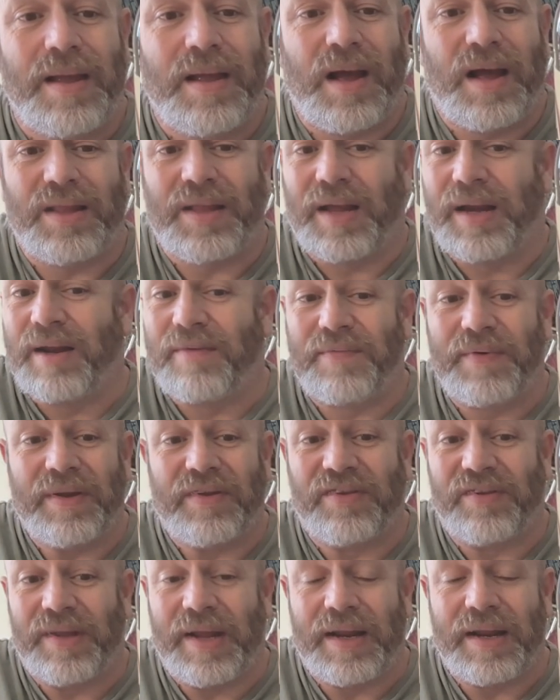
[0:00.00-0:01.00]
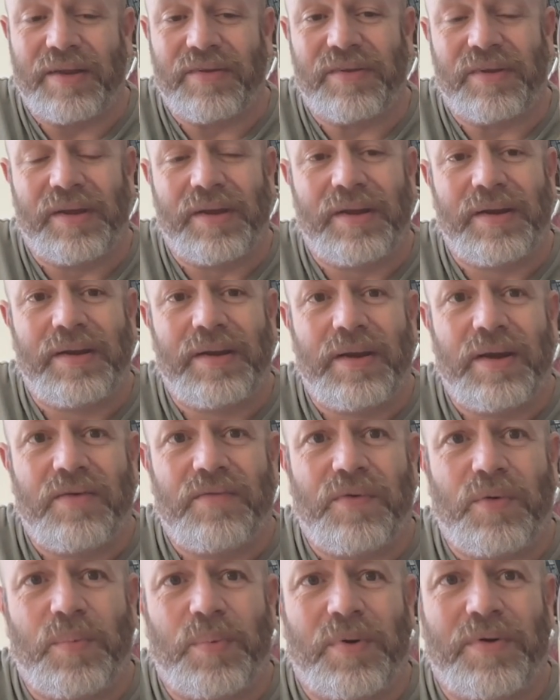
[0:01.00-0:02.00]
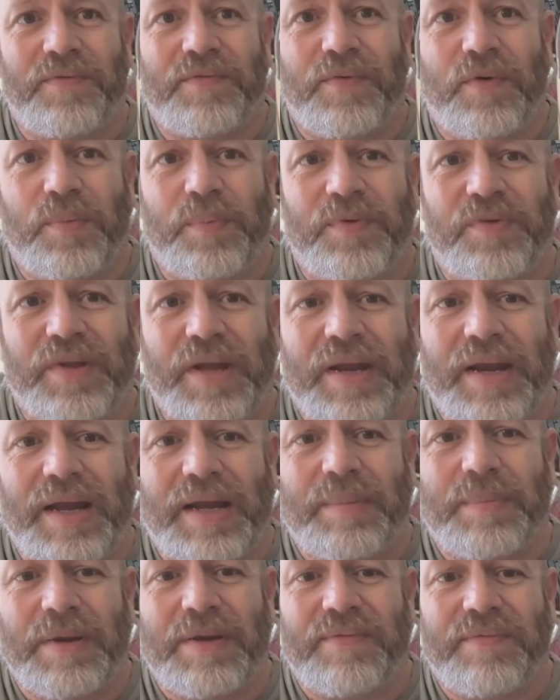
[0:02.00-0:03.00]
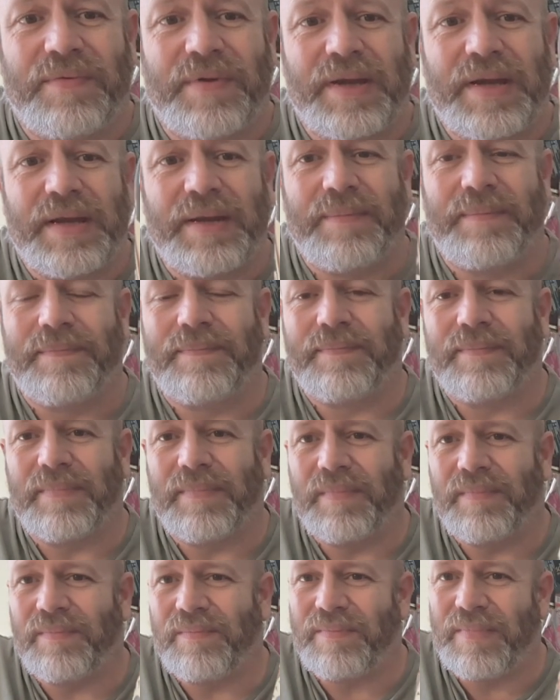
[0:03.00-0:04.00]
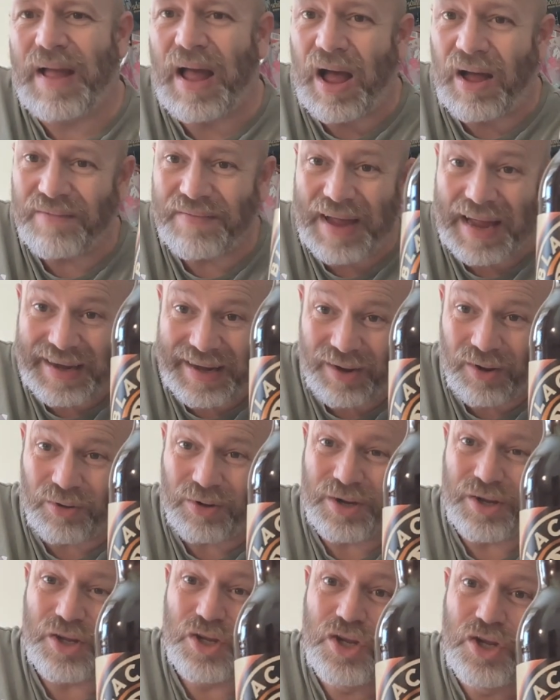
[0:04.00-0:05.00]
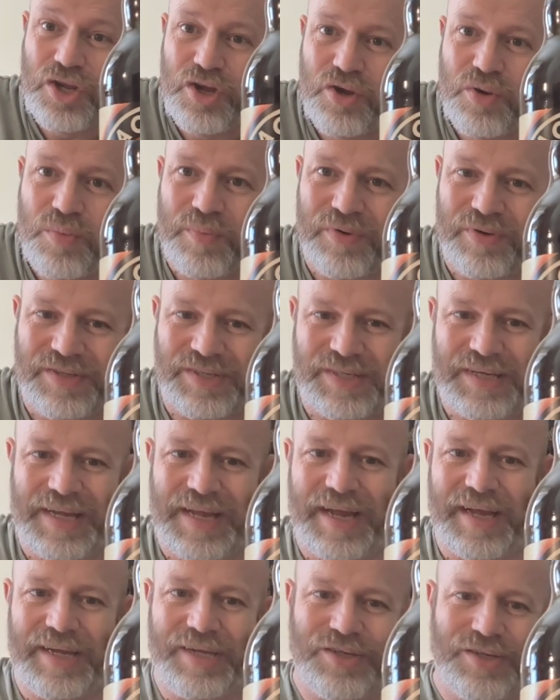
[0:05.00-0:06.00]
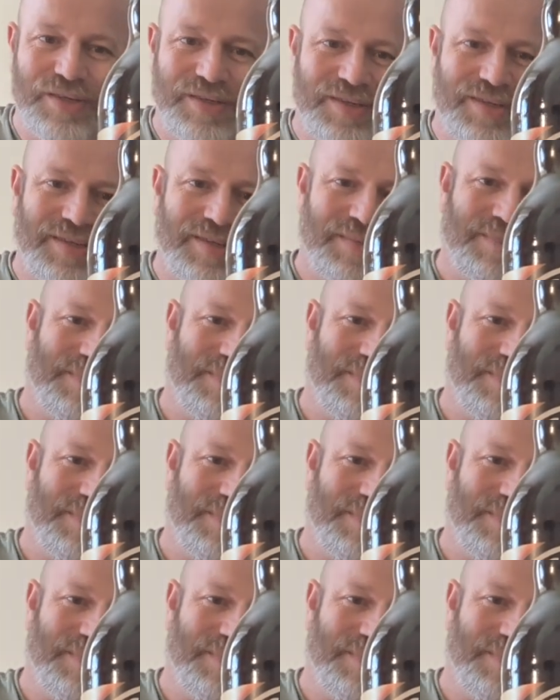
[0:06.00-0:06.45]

I don't know if it still is. 4.4% ABV. I've had it on numerous occasions.